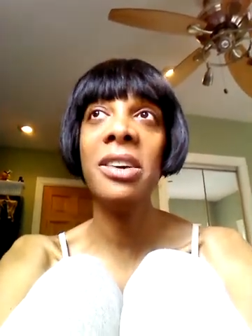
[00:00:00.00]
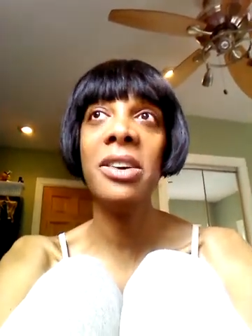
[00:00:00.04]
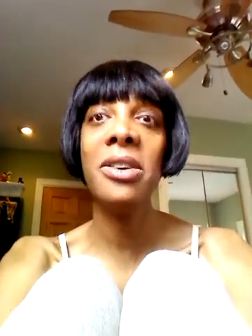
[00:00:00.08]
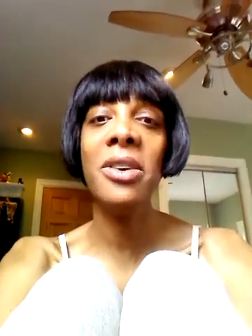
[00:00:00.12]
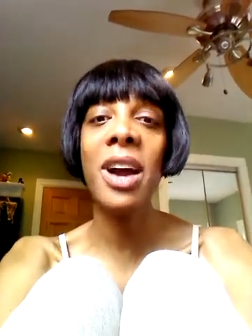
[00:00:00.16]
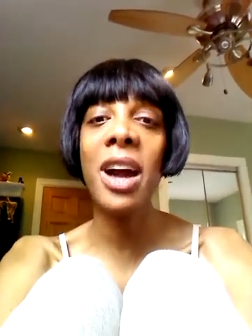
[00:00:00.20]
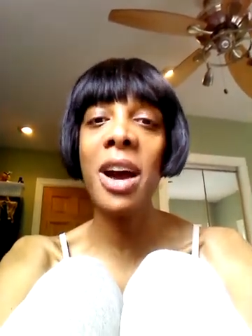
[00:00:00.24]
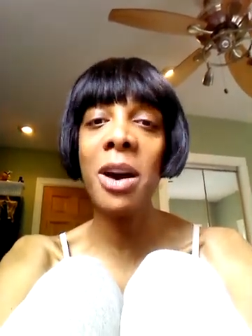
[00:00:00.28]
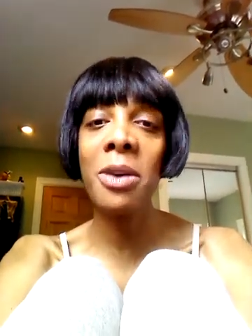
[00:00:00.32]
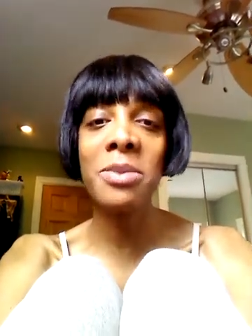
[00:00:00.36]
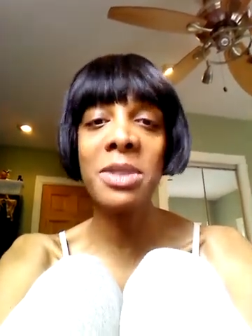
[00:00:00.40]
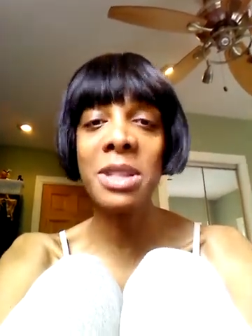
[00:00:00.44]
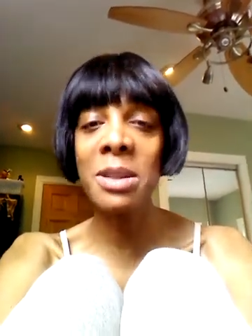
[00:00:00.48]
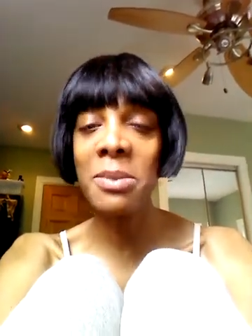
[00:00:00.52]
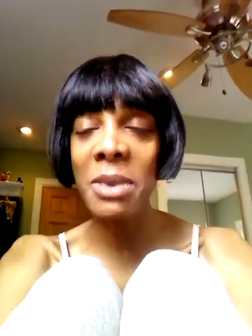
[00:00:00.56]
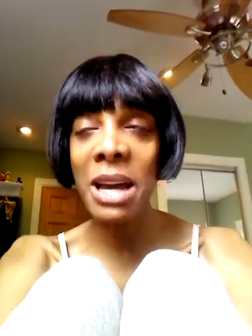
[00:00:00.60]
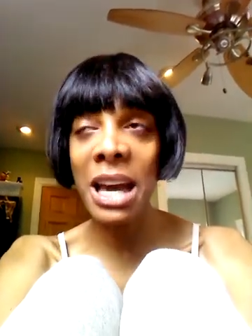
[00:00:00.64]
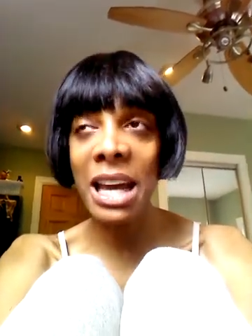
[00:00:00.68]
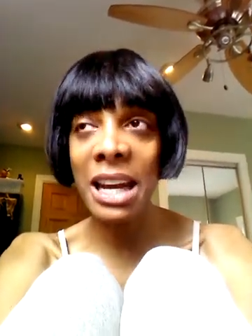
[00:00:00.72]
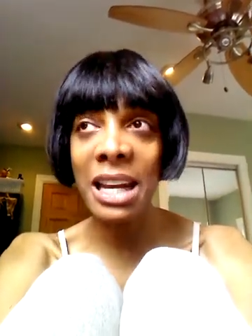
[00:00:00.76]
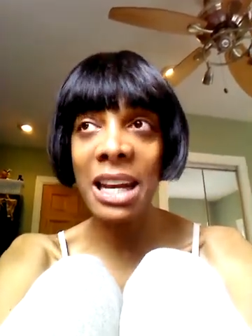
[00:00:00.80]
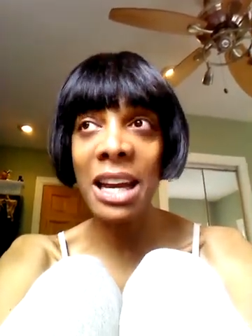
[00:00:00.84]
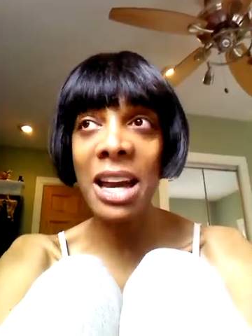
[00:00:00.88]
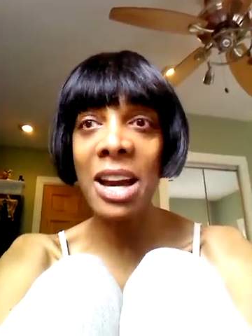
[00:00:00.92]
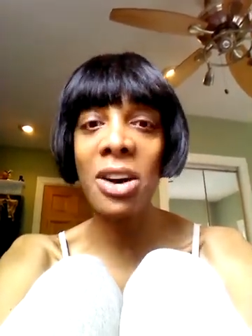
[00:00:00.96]
help
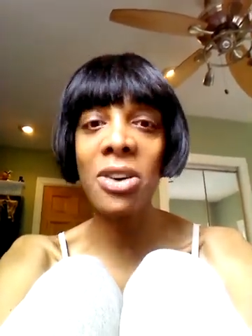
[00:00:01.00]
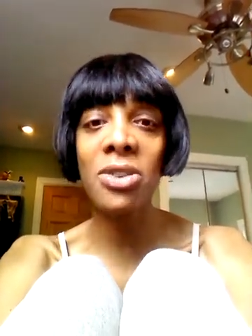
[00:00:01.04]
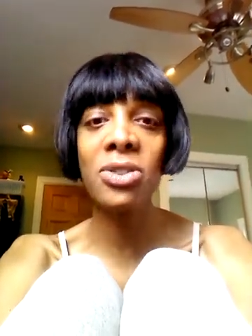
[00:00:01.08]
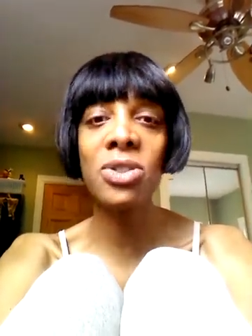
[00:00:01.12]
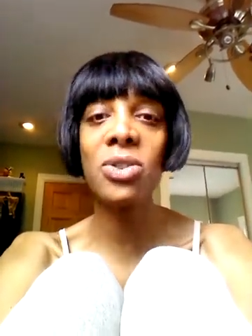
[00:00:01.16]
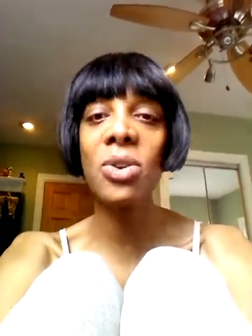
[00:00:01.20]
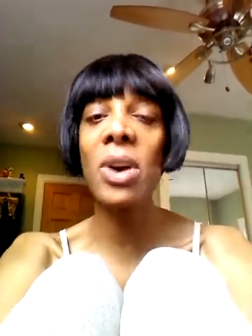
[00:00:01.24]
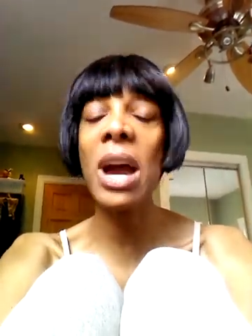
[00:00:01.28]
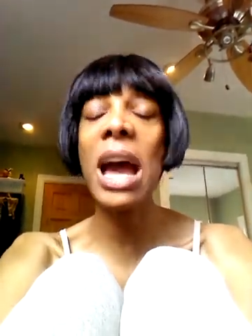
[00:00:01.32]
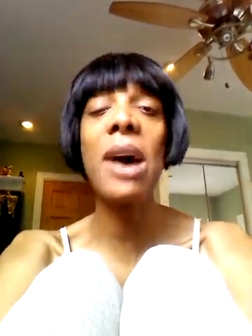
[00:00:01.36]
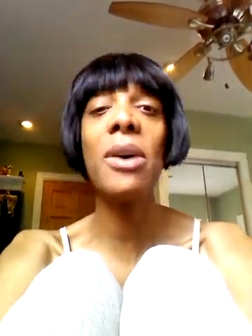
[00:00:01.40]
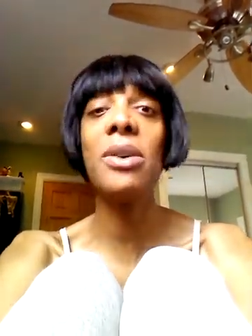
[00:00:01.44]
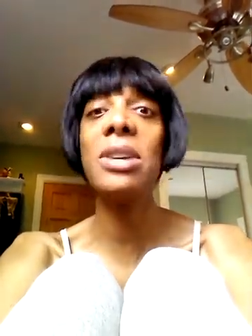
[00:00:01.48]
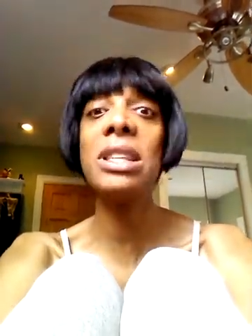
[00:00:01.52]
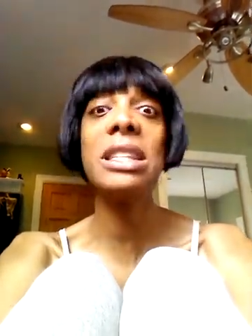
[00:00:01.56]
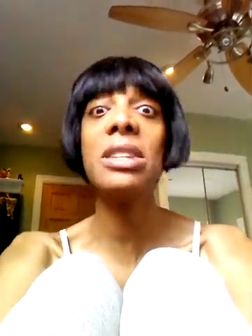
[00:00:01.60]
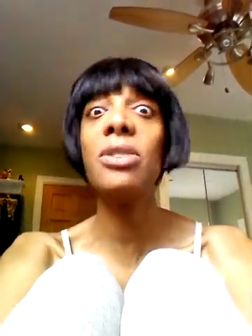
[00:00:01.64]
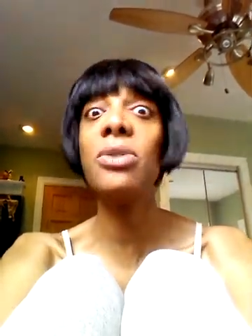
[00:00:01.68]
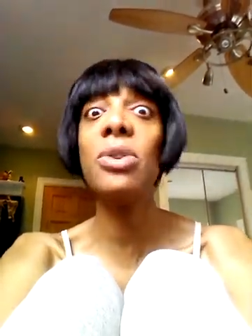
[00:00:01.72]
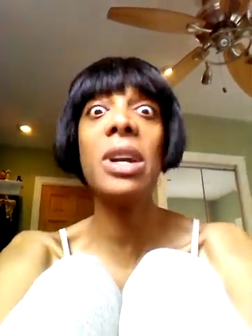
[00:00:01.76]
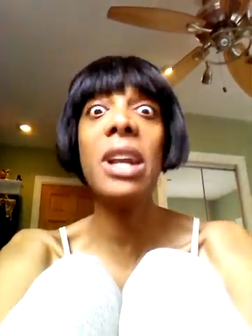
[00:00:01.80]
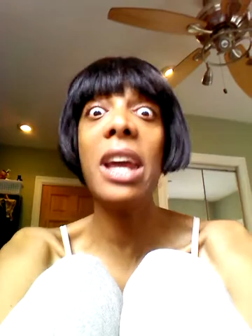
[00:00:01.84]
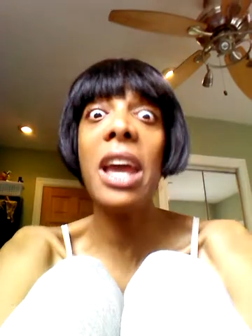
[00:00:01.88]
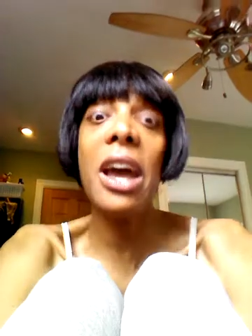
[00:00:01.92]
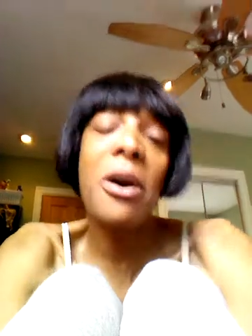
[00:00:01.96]
somebody else, or how it's
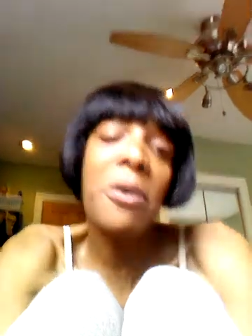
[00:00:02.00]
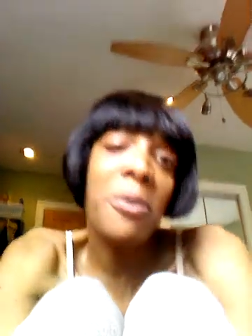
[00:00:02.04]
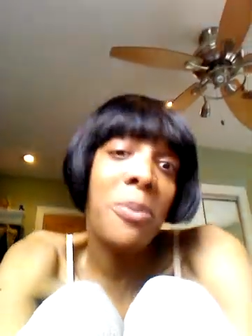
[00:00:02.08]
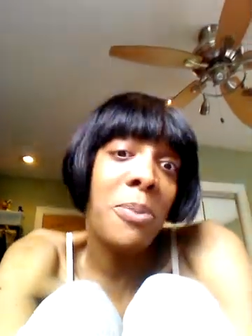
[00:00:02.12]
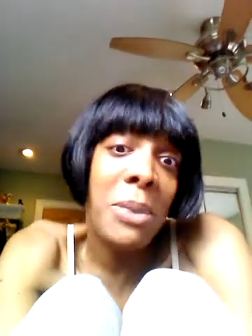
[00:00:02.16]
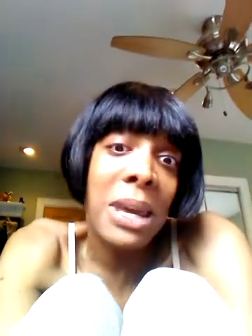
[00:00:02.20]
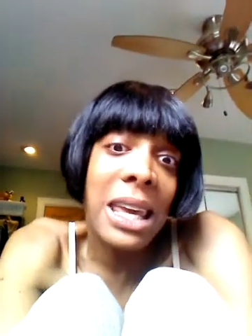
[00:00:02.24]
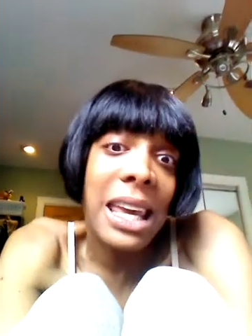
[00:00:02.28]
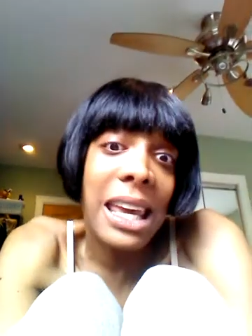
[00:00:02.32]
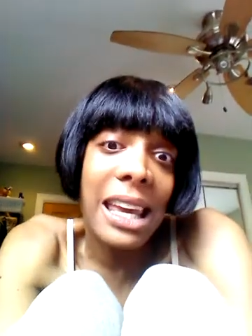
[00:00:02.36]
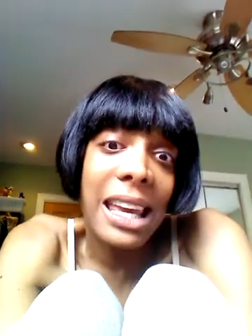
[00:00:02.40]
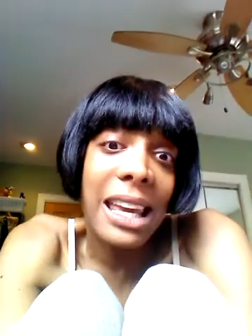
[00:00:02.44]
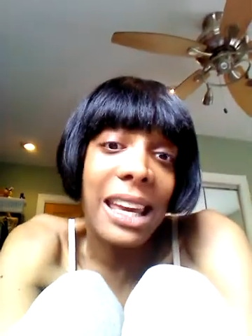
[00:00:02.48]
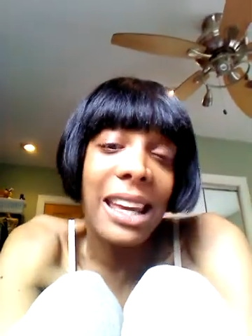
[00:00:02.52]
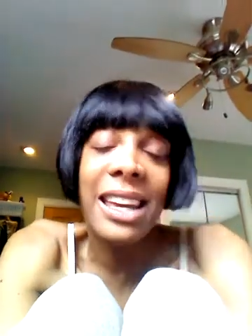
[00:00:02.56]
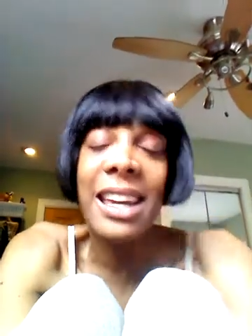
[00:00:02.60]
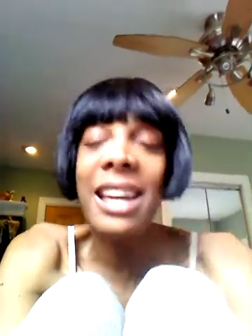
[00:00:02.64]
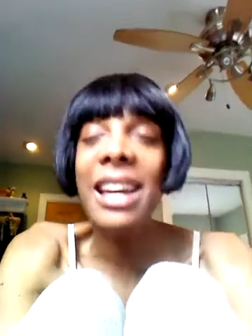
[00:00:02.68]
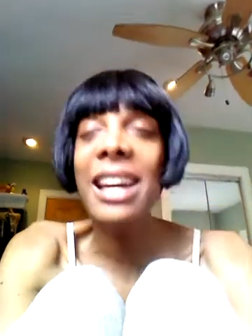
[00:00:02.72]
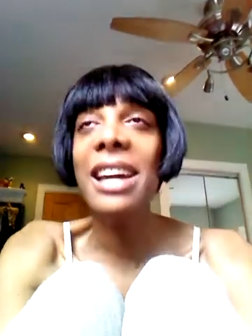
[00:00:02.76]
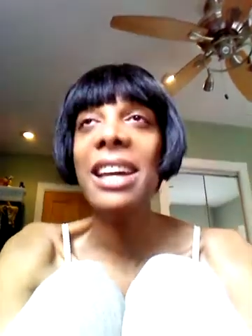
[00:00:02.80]
going to help me.